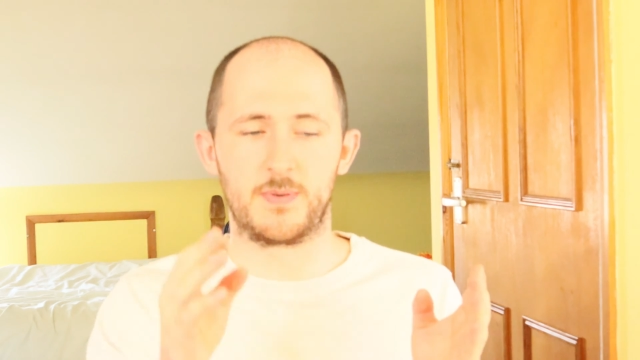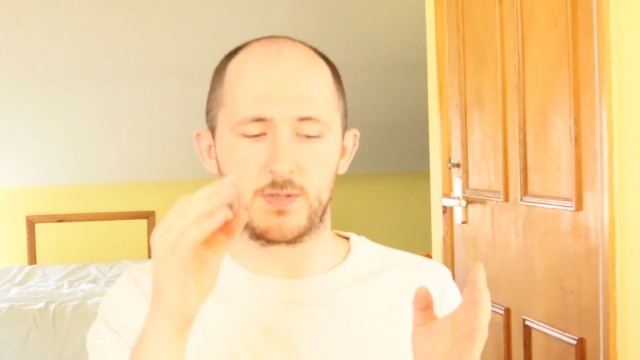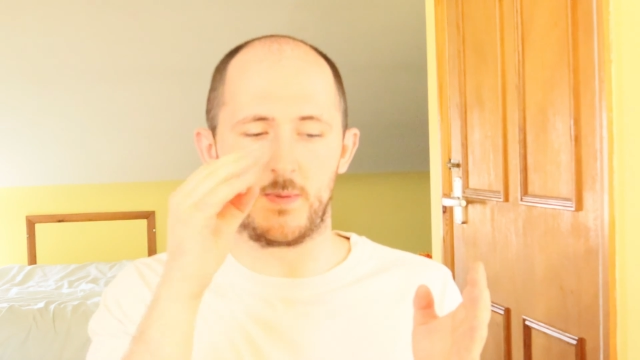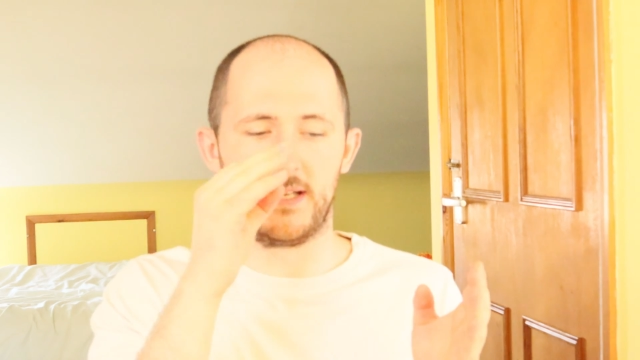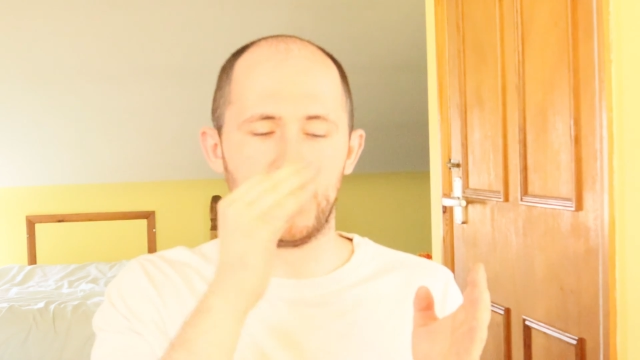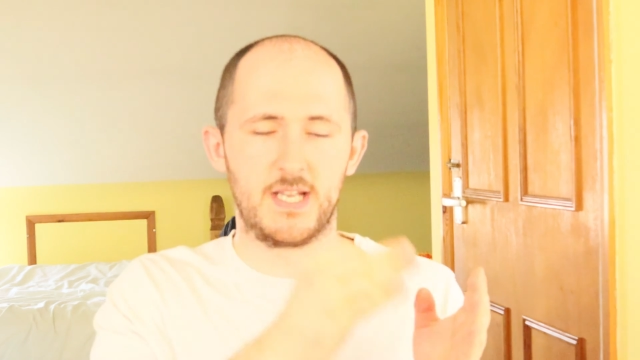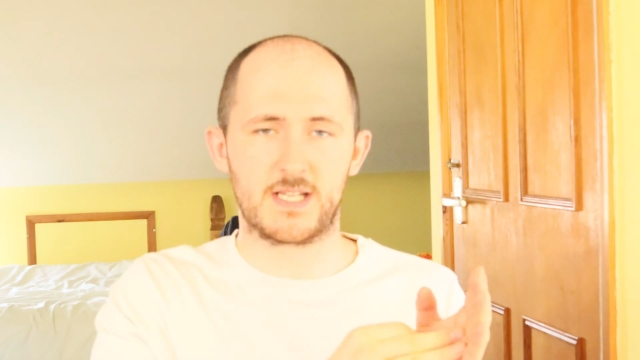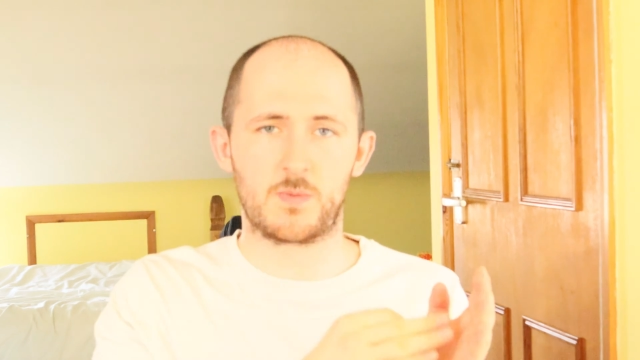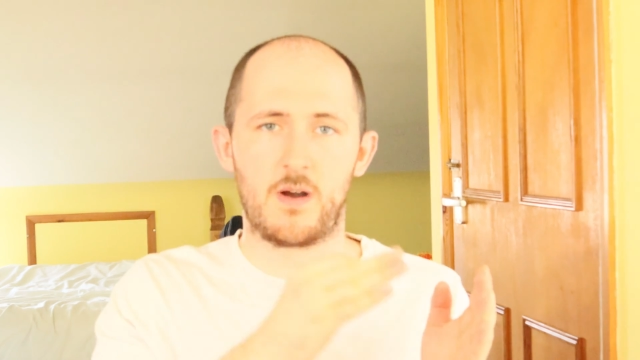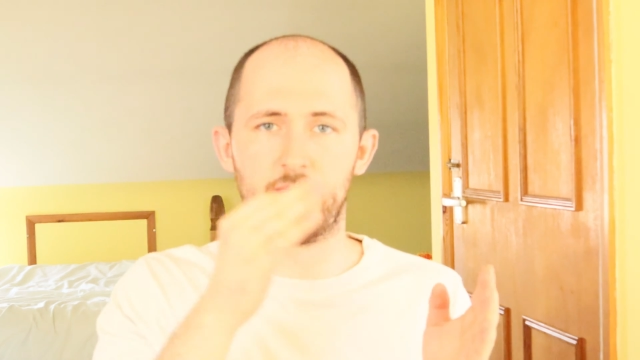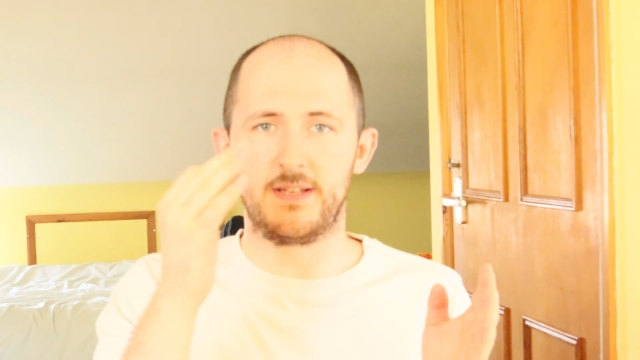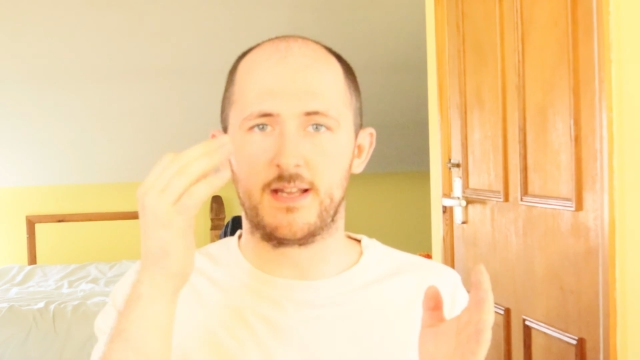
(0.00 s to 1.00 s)
between year
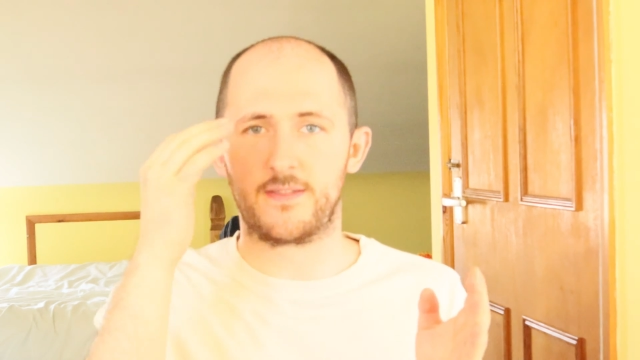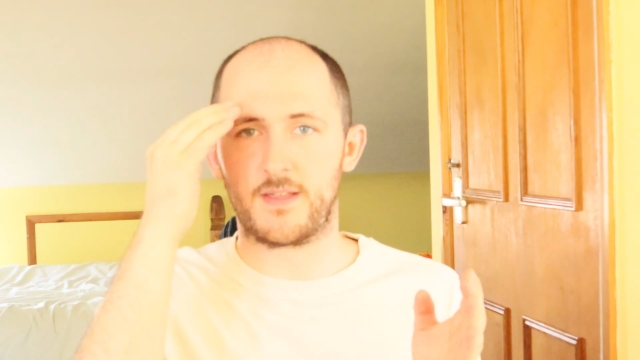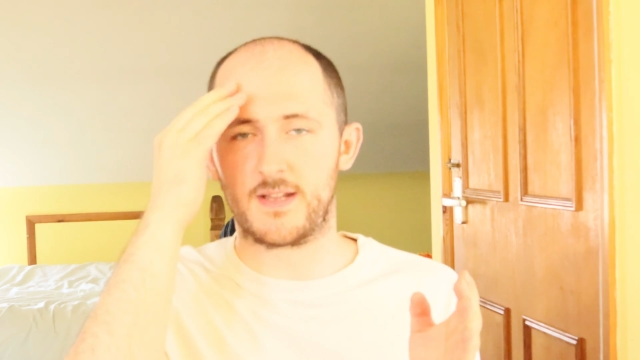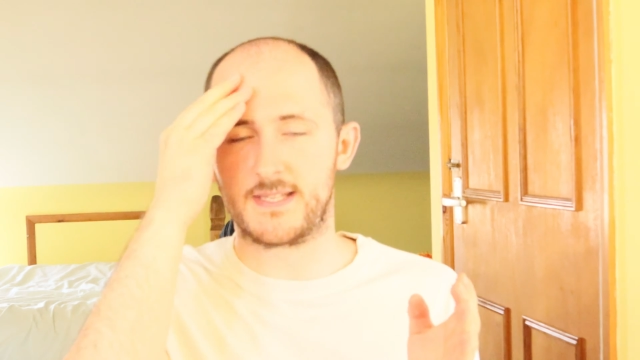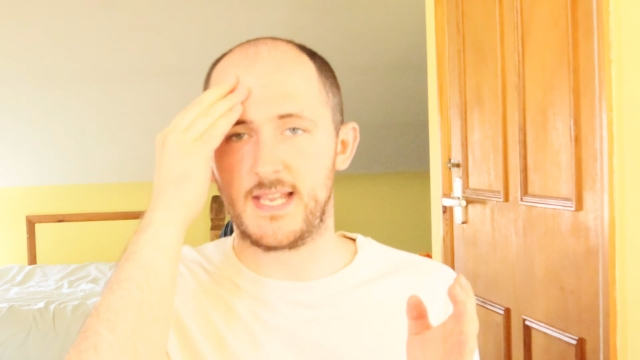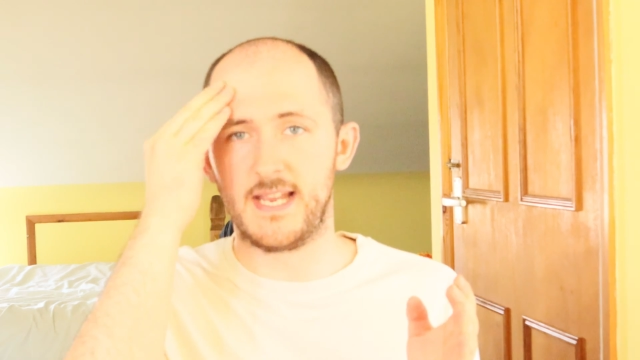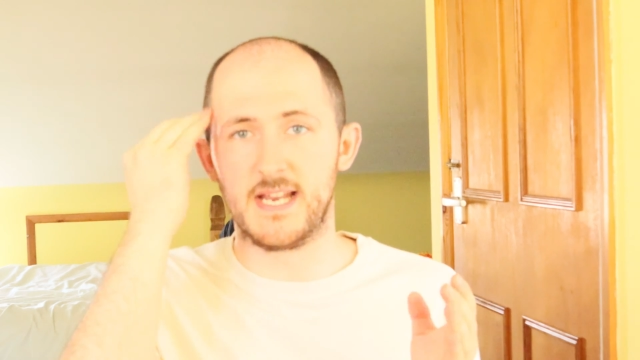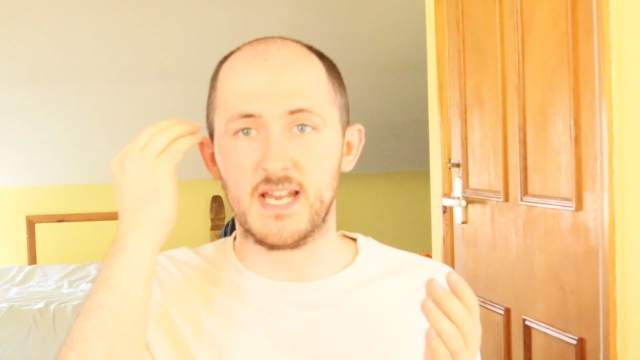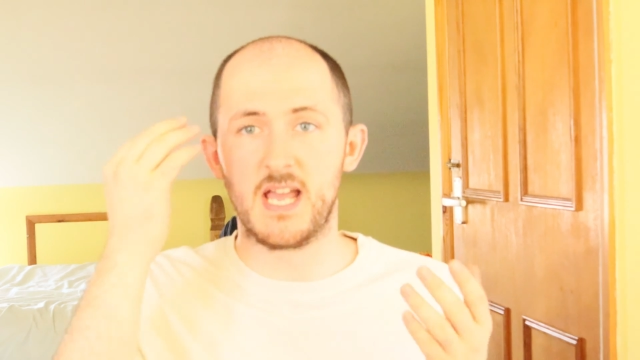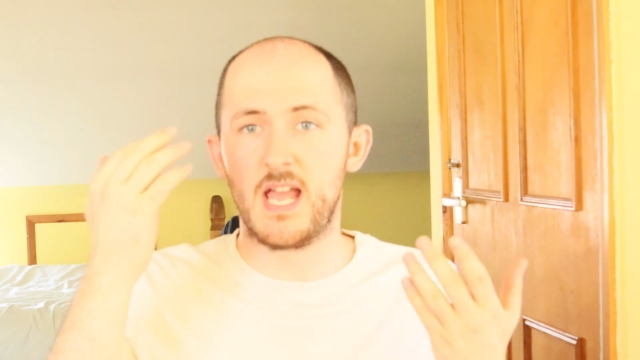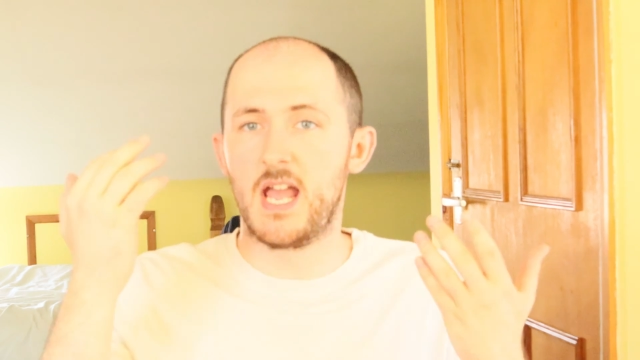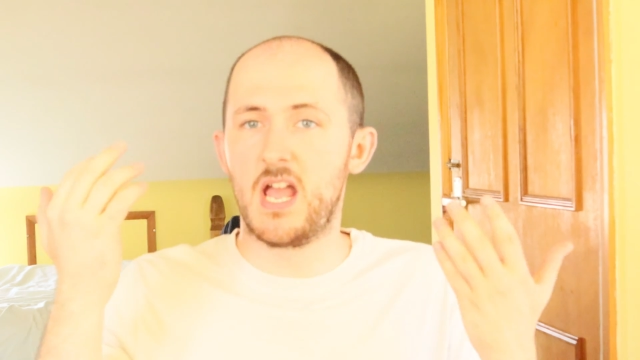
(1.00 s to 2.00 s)
12 and year 13
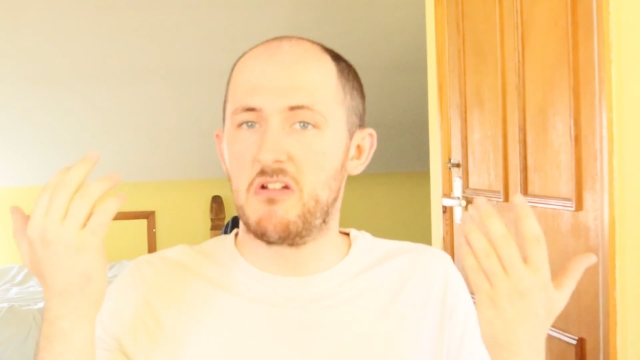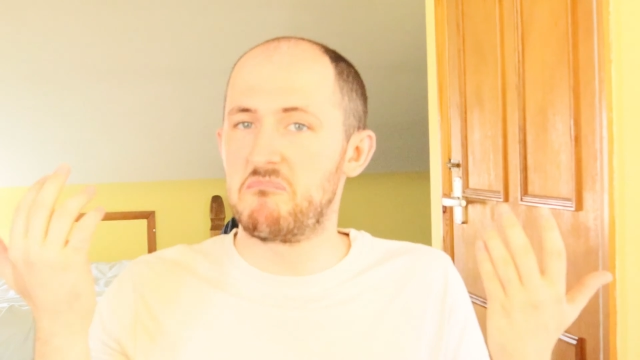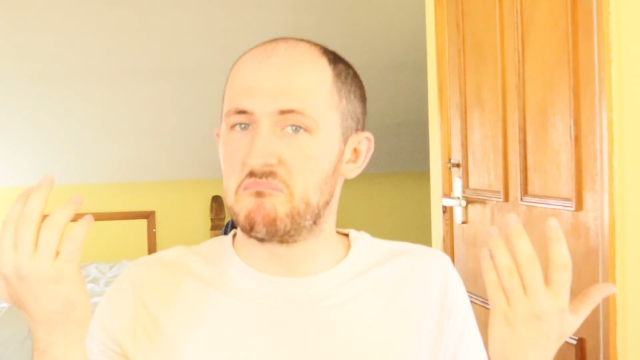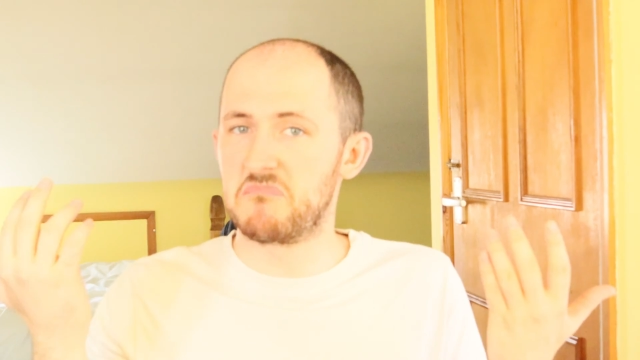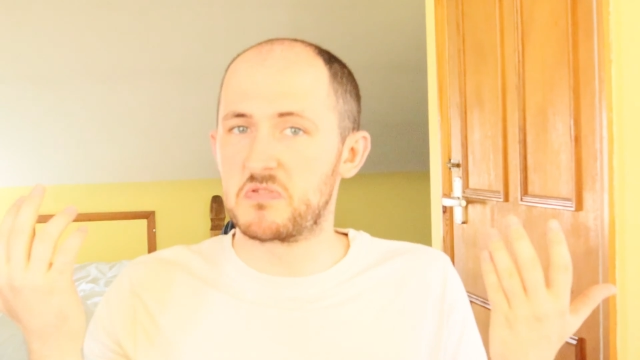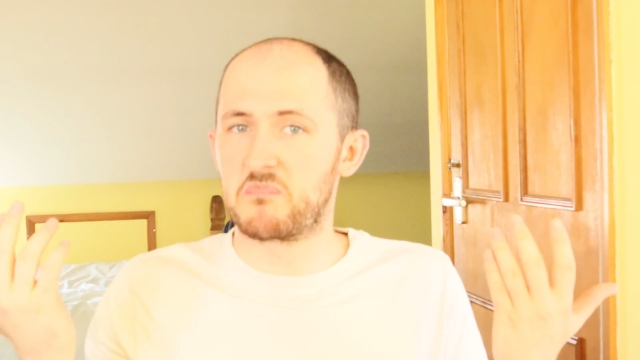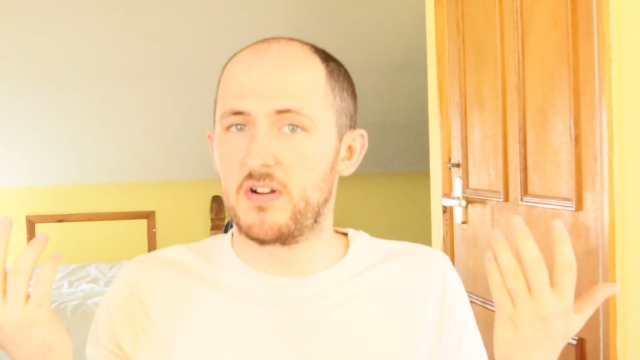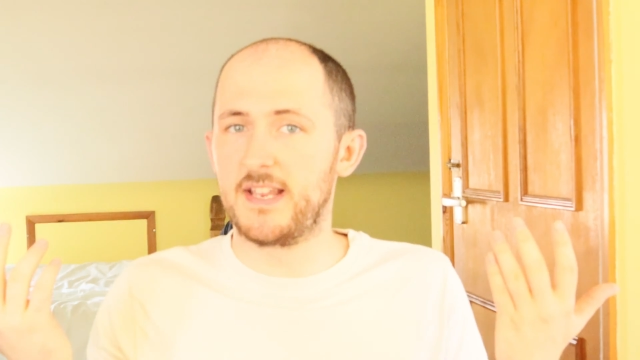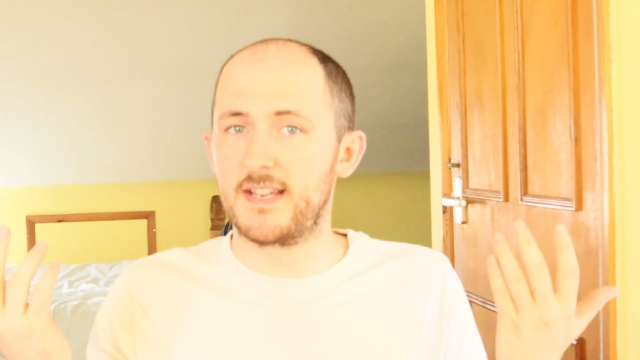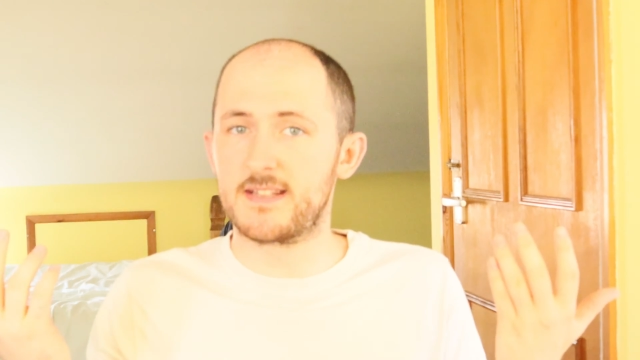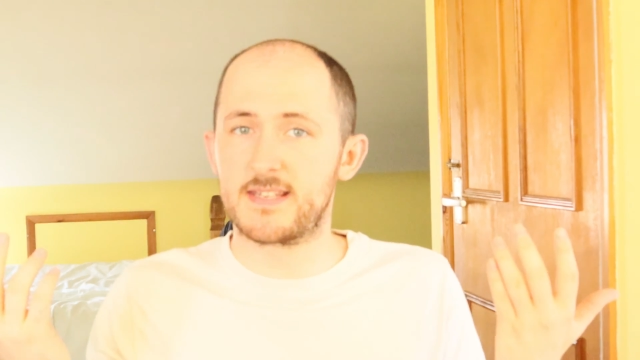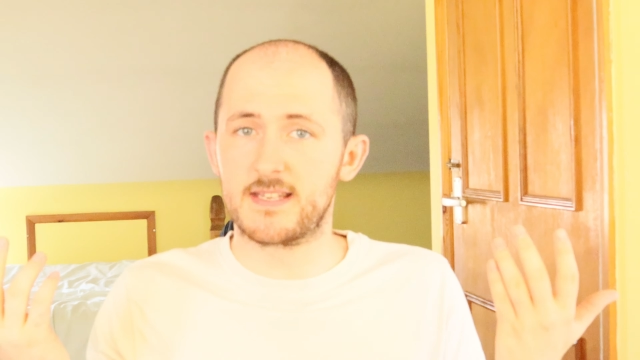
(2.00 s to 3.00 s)
is pretty
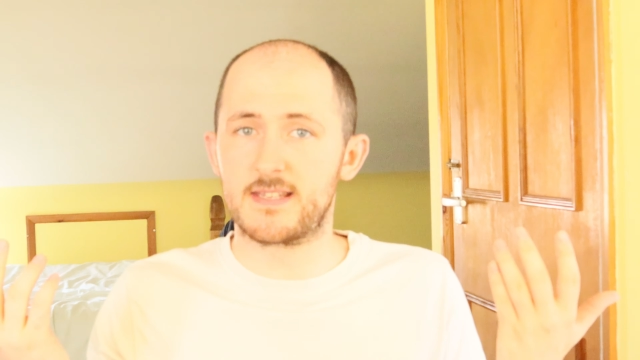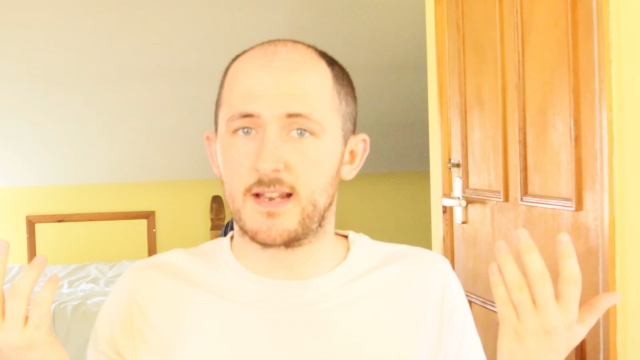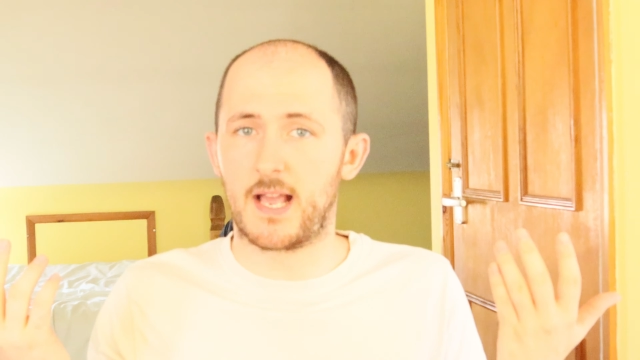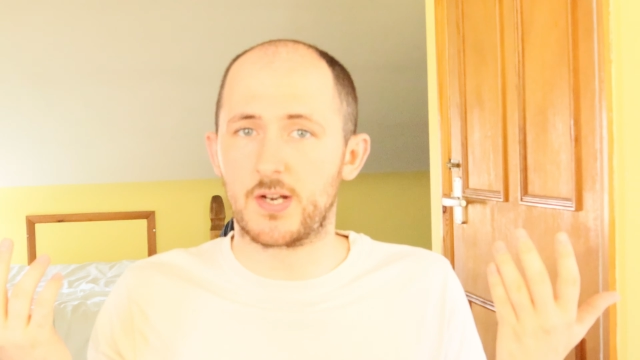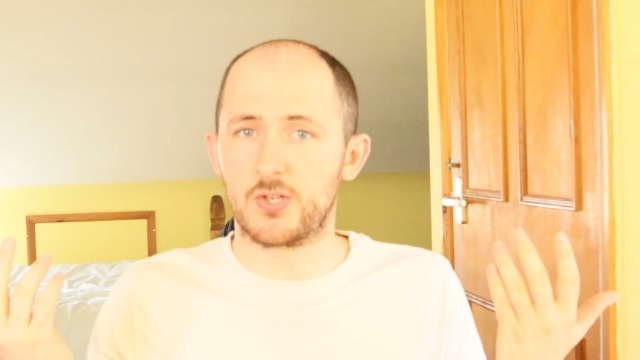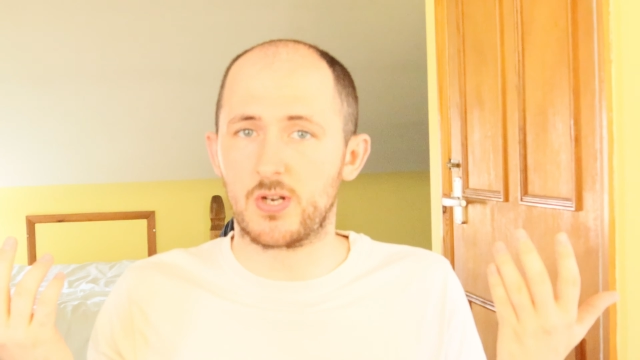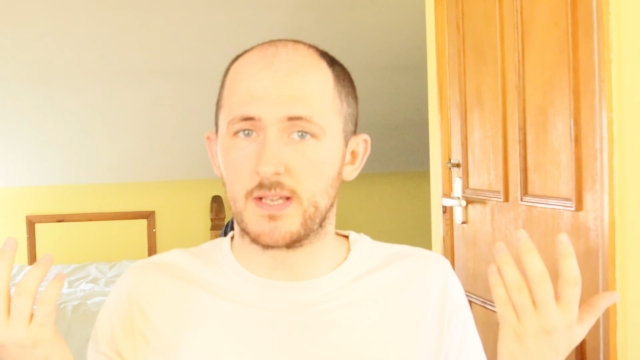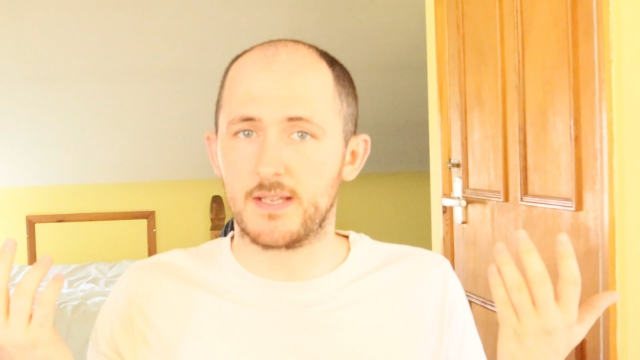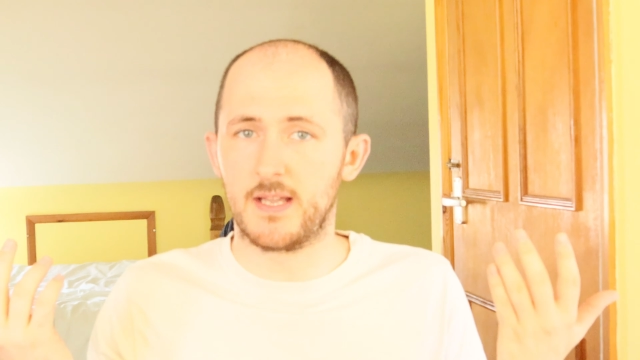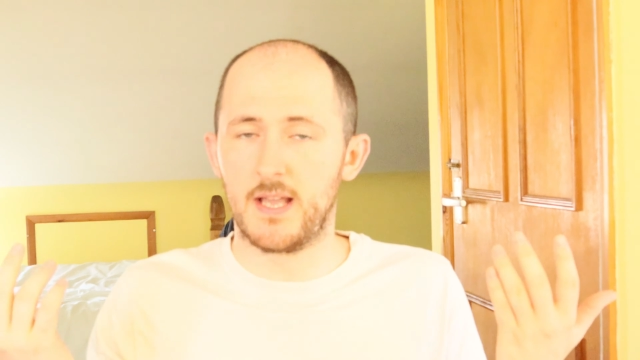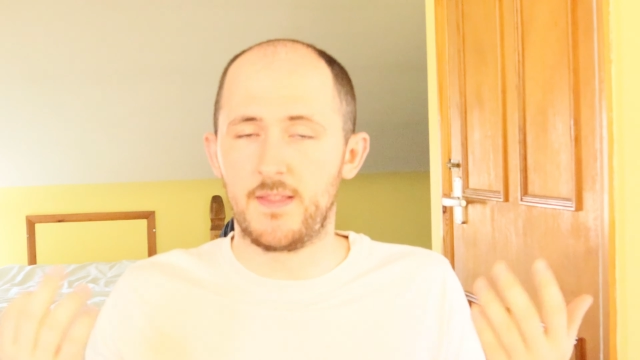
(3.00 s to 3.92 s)
consistent, actually.